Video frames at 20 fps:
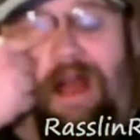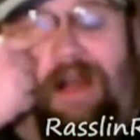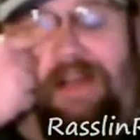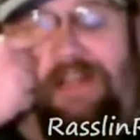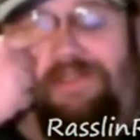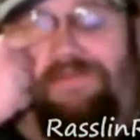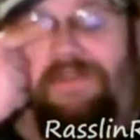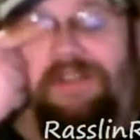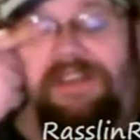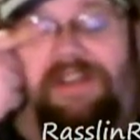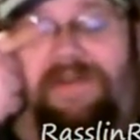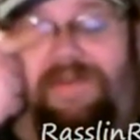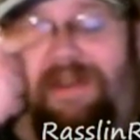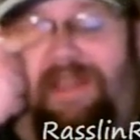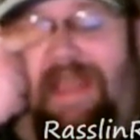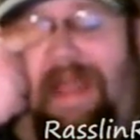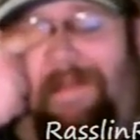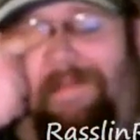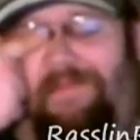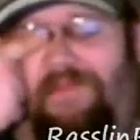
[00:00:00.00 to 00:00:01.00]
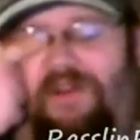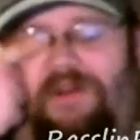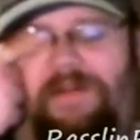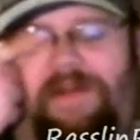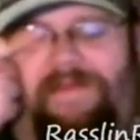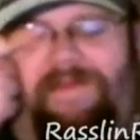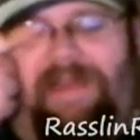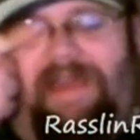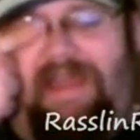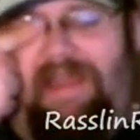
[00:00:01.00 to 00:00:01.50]
just wish I would have kept more of
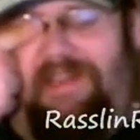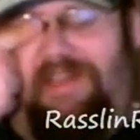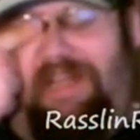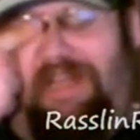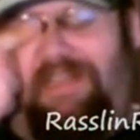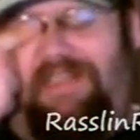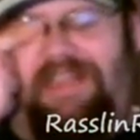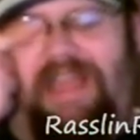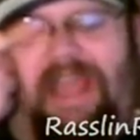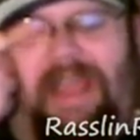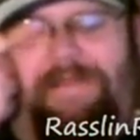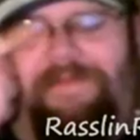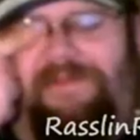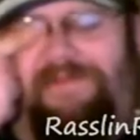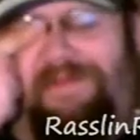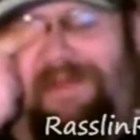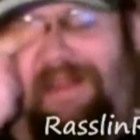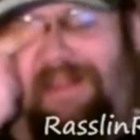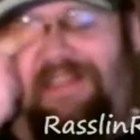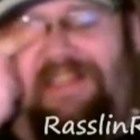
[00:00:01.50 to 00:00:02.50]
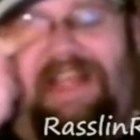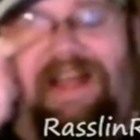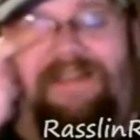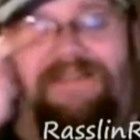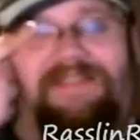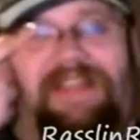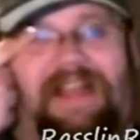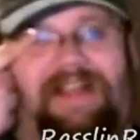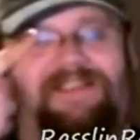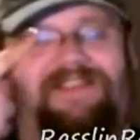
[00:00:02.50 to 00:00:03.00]
my VHS tapes, because now
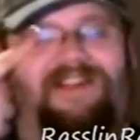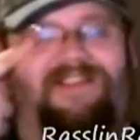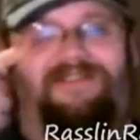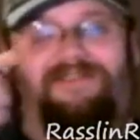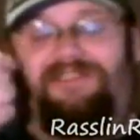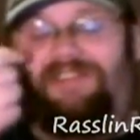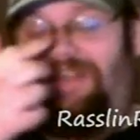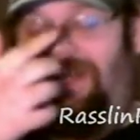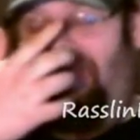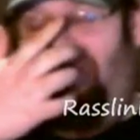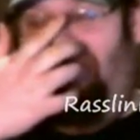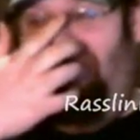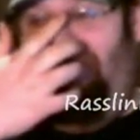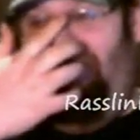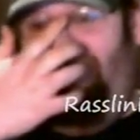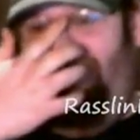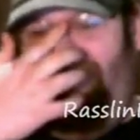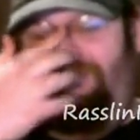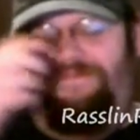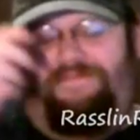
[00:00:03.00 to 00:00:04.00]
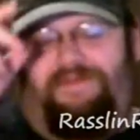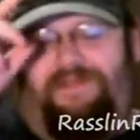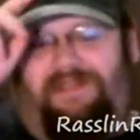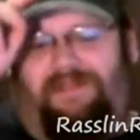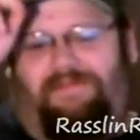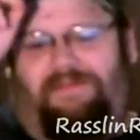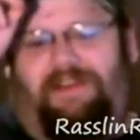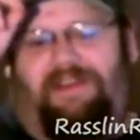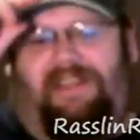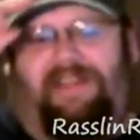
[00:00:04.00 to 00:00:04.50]
with technology I could have put
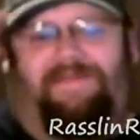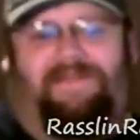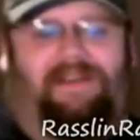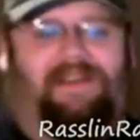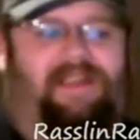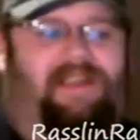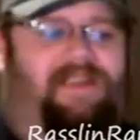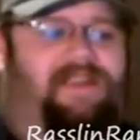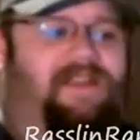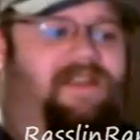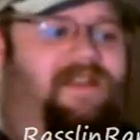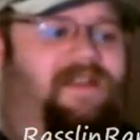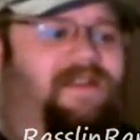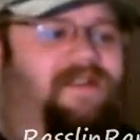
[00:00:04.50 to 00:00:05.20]
them to DVD.